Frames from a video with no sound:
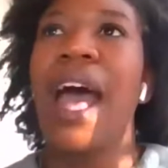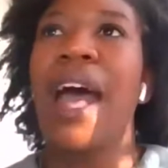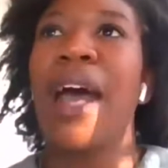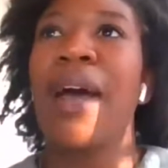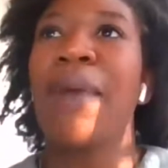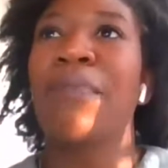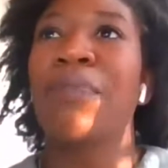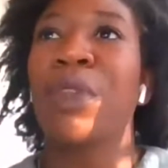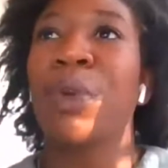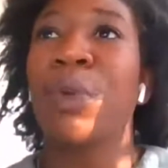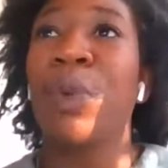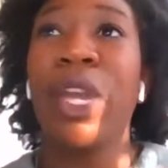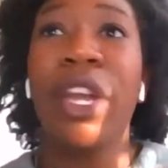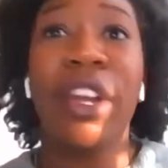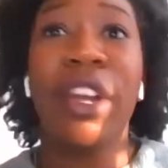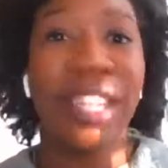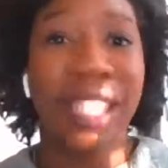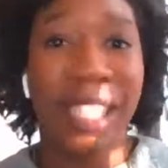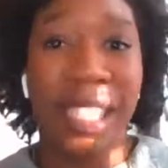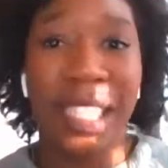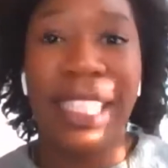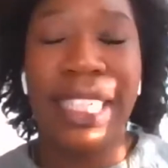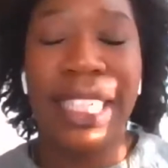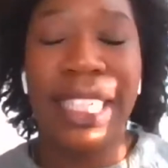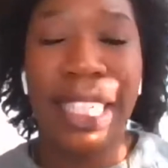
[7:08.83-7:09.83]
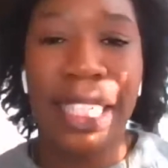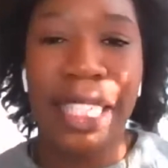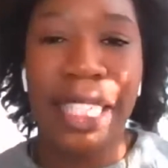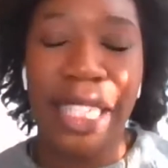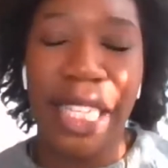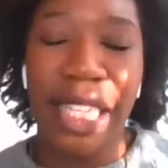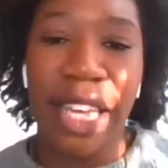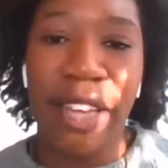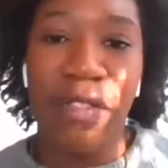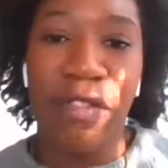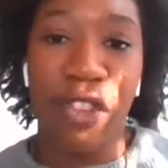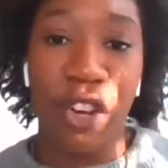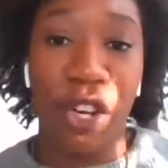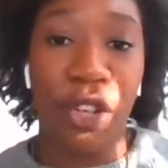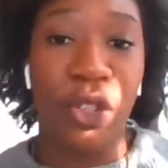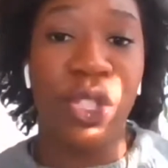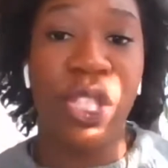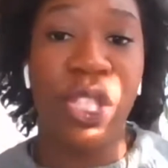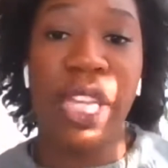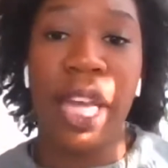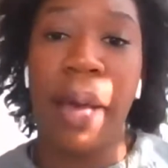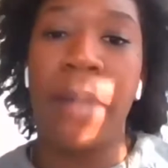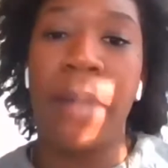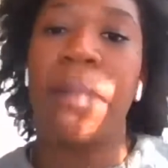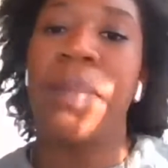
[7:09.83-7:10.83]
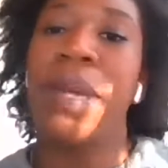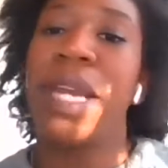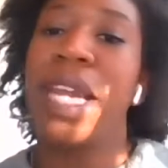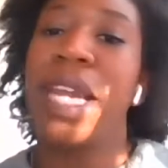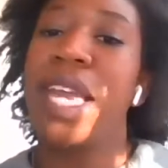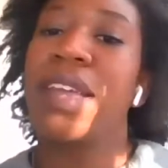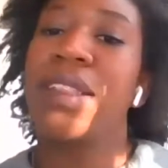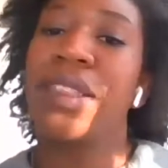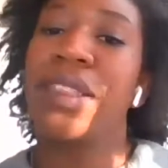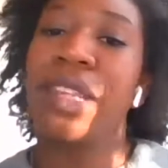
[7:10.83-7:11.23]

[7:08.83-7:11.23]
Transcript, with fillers: Um, we are a DTC first company.